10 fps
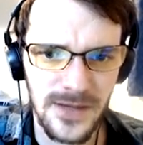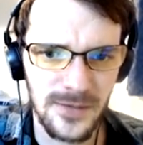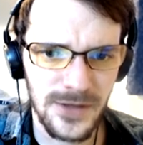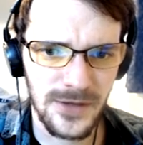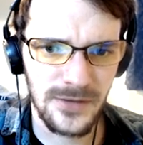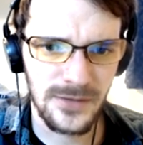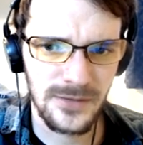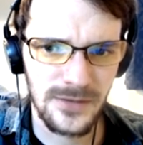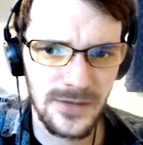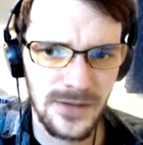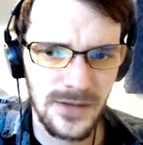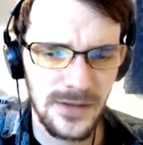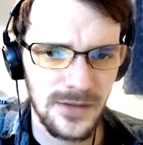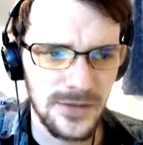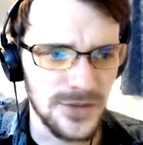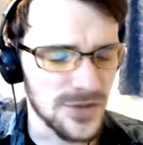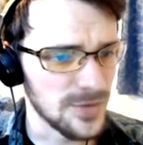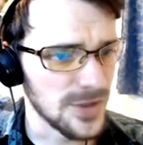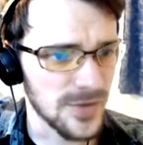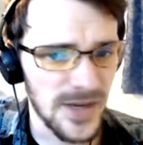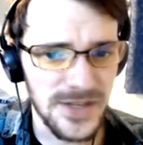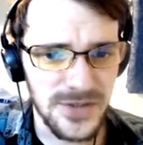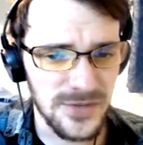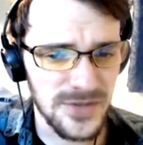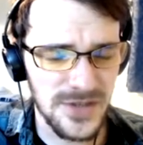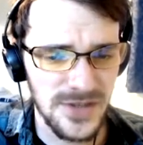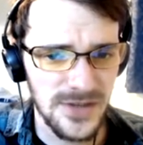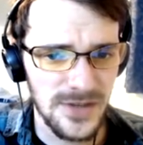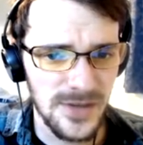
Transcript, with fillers: There we go. You're doing great, Doots.